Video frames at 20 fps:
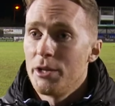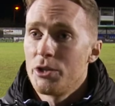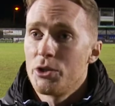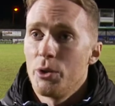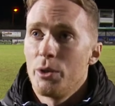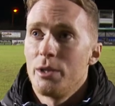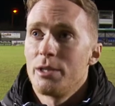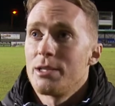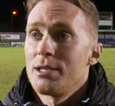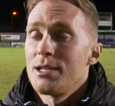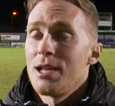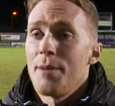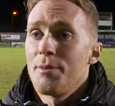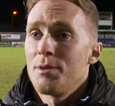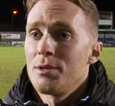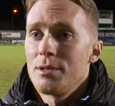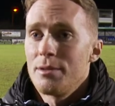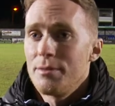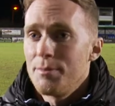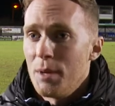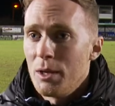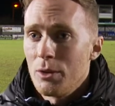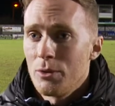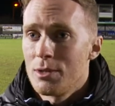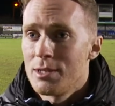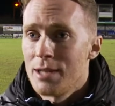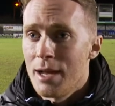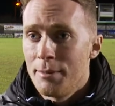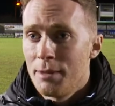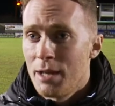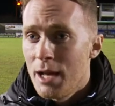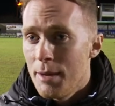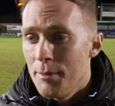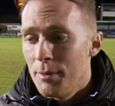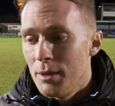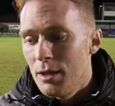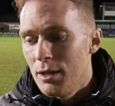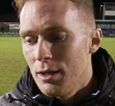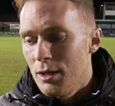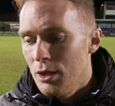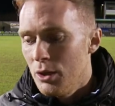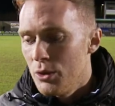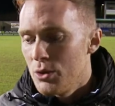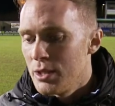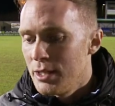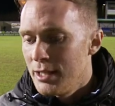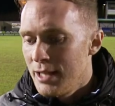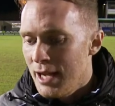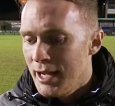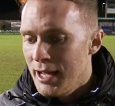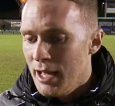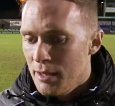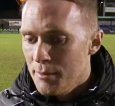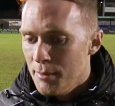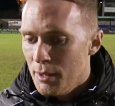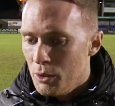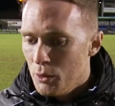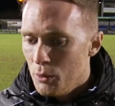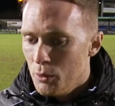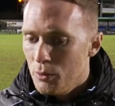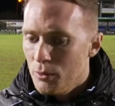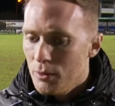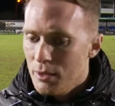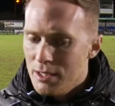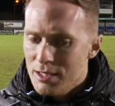issue, and this just happens to have been on the same day. But losing Danny out the middle,